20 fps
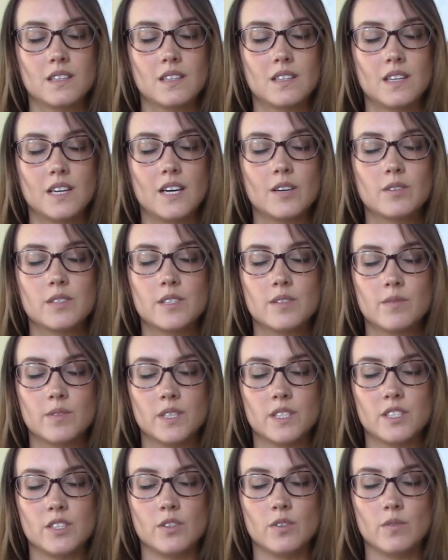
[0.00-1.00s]
How
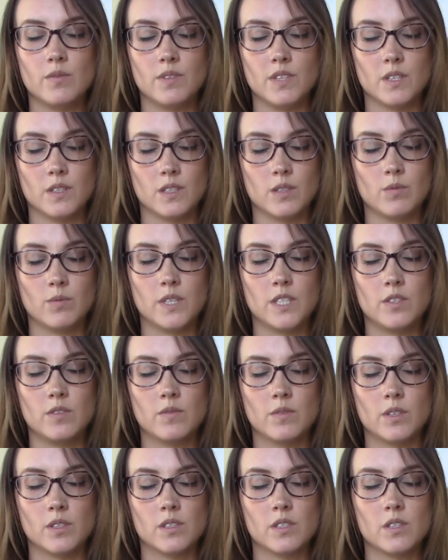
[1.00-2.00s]
different do you feel than when you
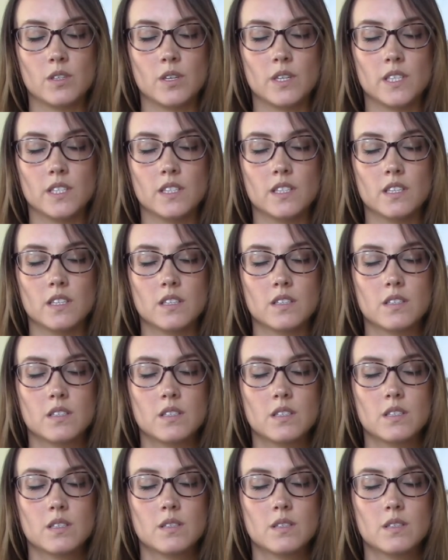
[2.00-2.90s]
first started this?